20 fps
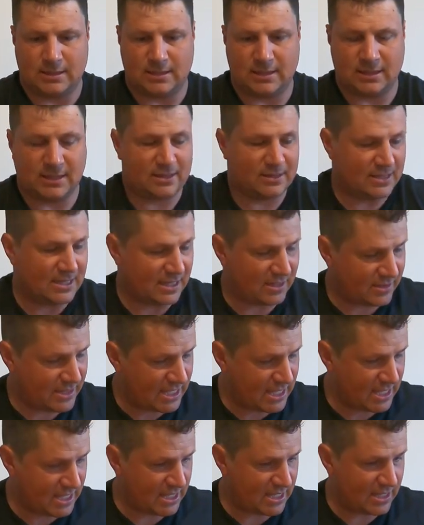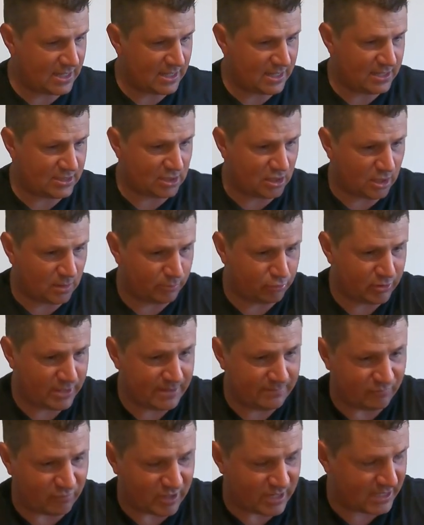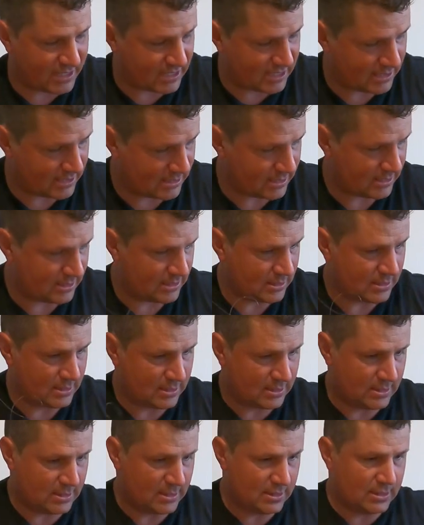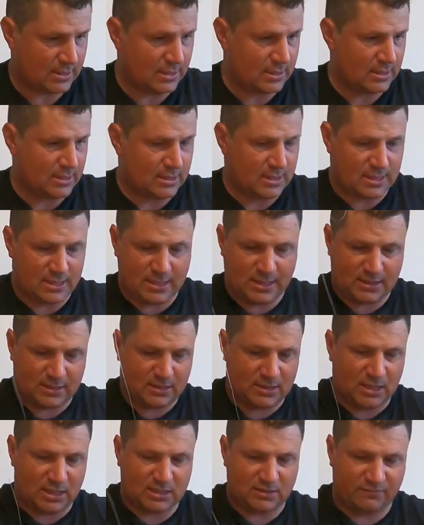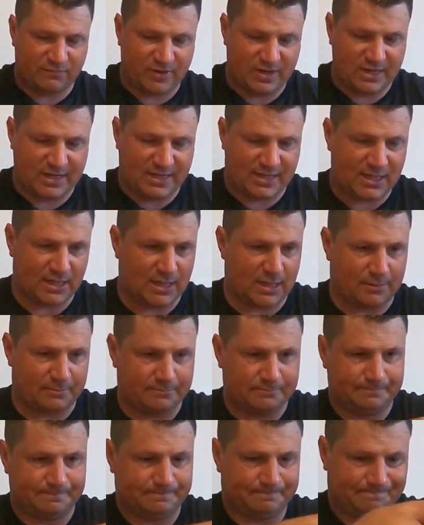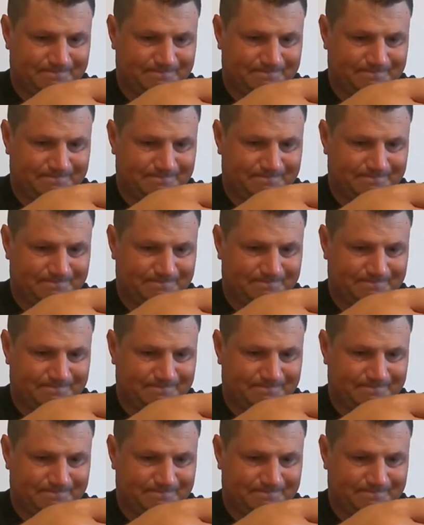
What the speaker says: and that there is our Bream rig. And it doesn't really come